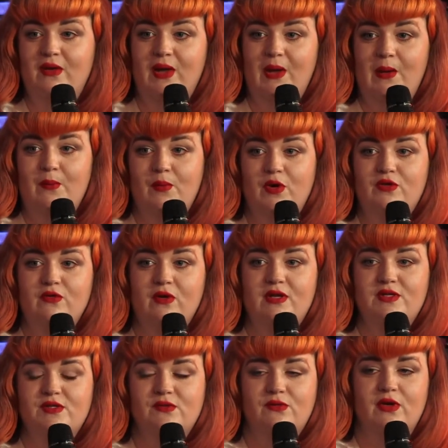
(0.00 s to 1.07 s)
I try
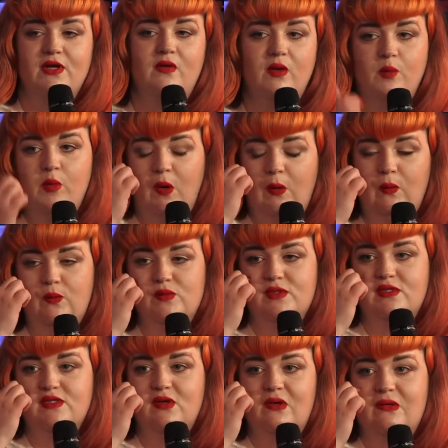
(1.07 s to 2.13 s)
to write like poems
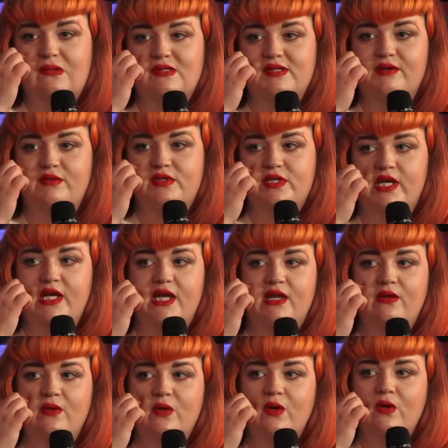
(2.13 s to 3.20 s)
or songs every day.